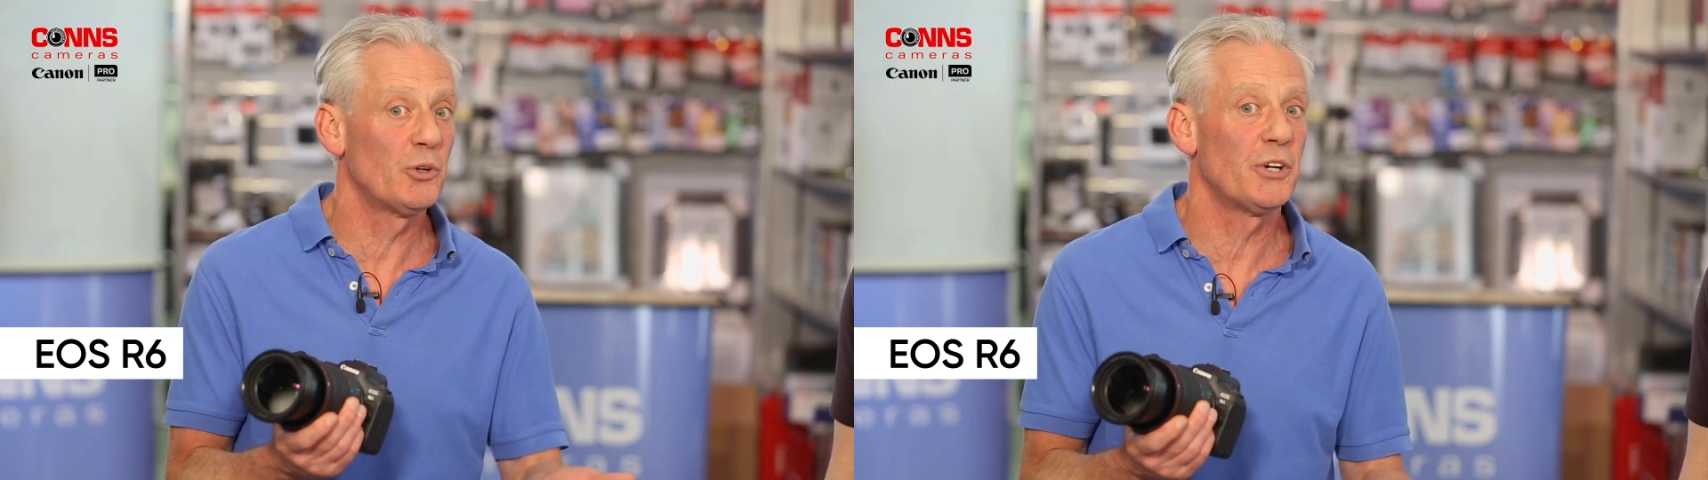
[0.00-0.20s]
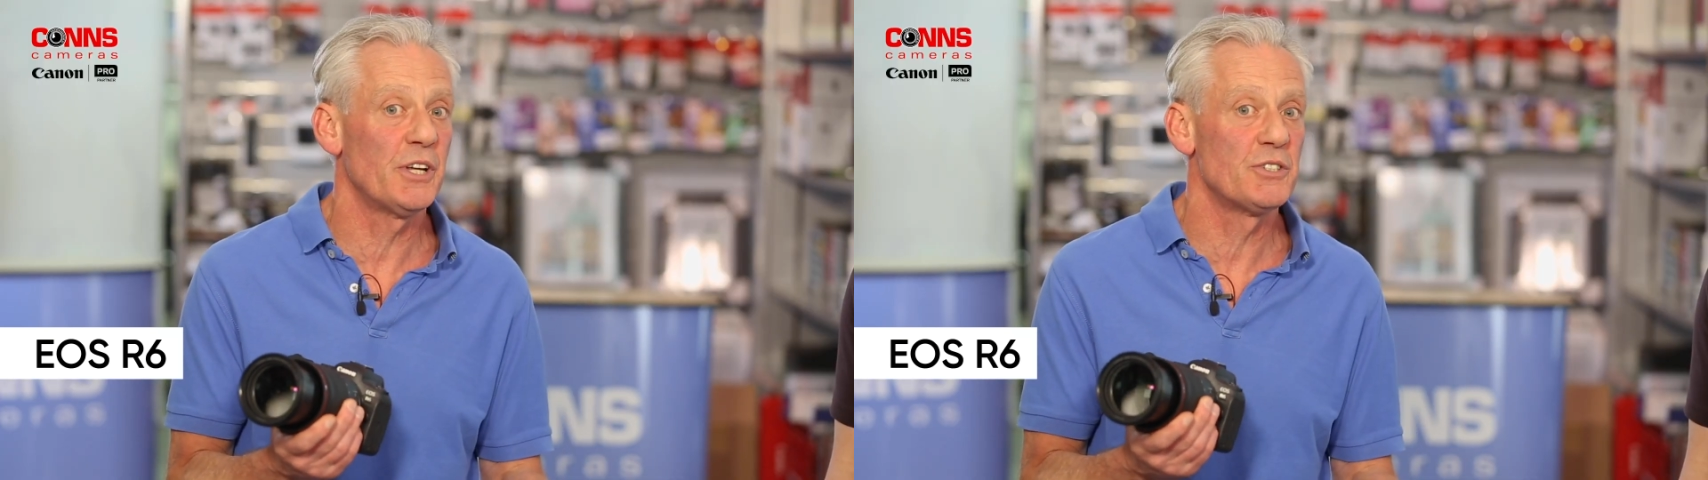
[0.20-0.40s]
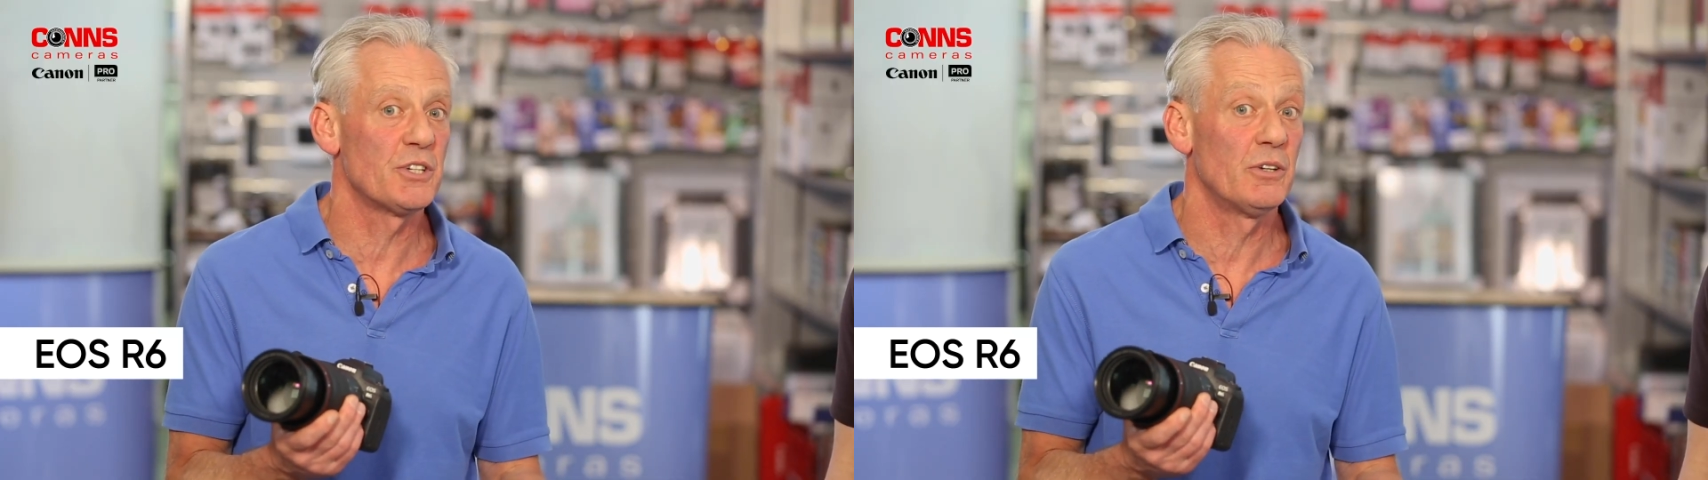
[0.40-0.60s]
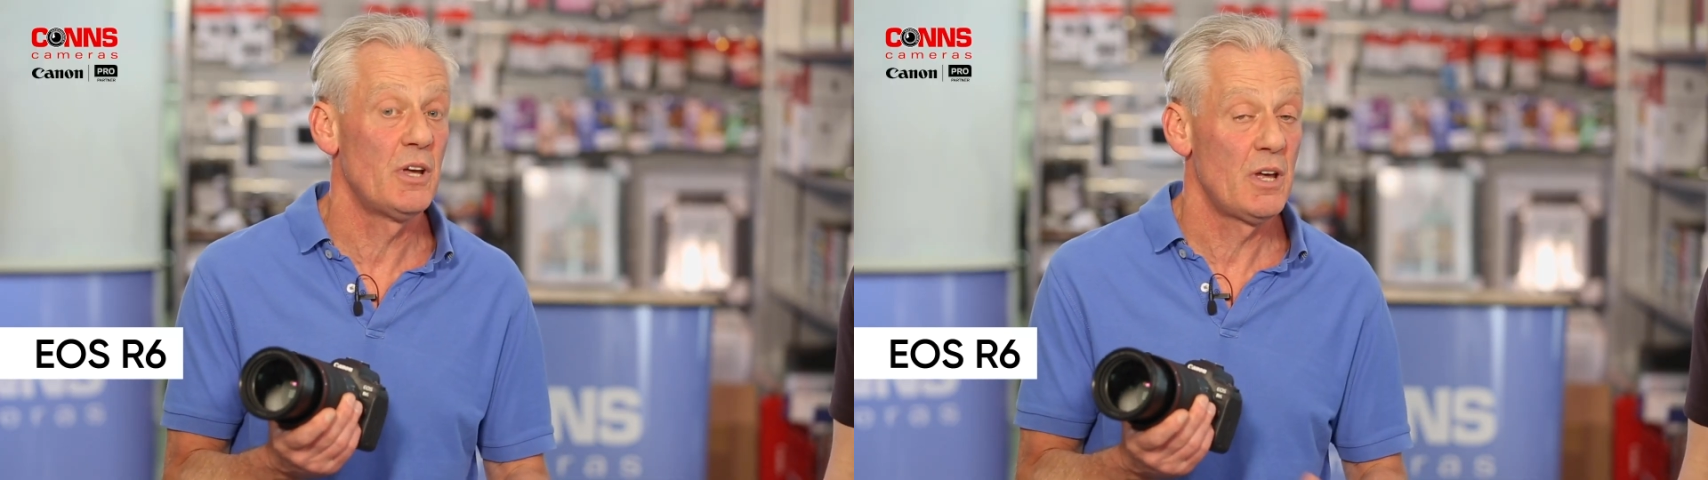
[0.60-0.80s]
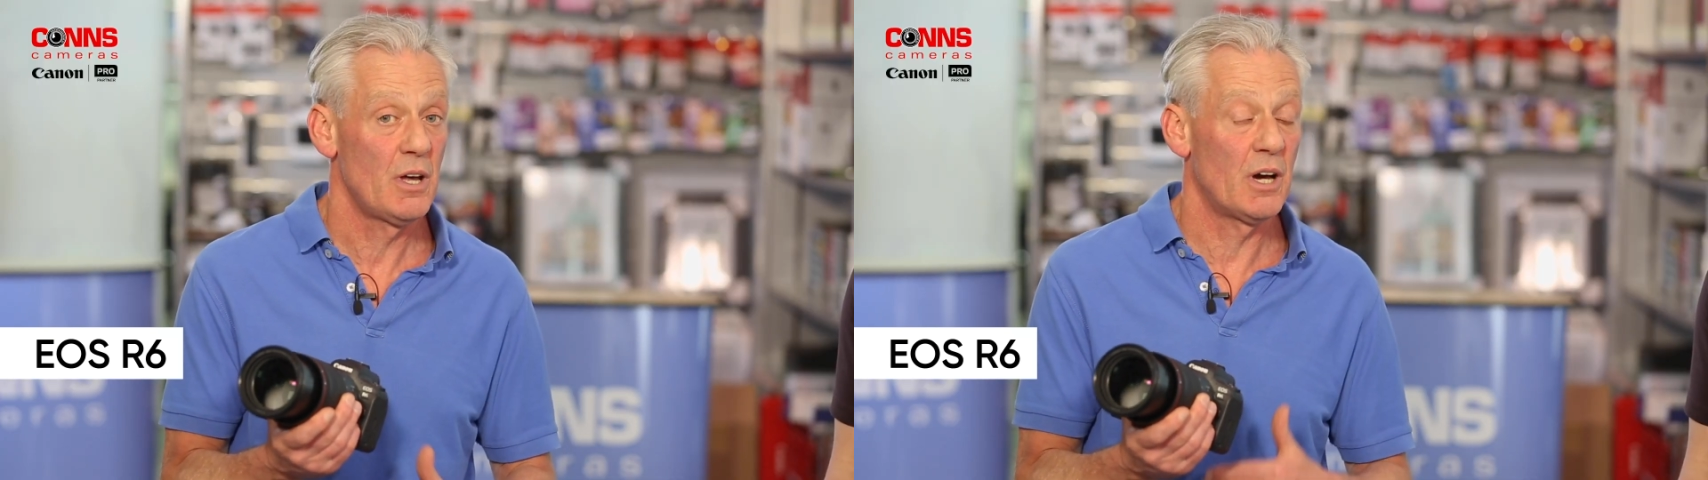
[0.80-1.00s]
put it into, mm
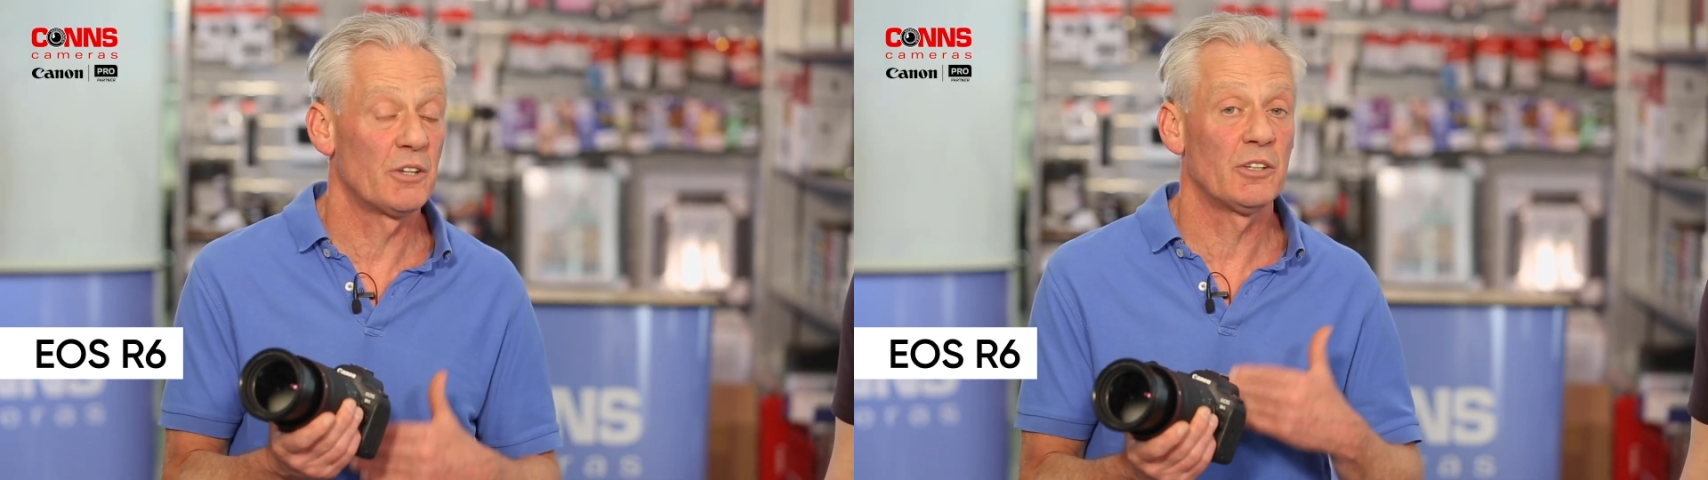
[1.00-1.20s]
-hmm.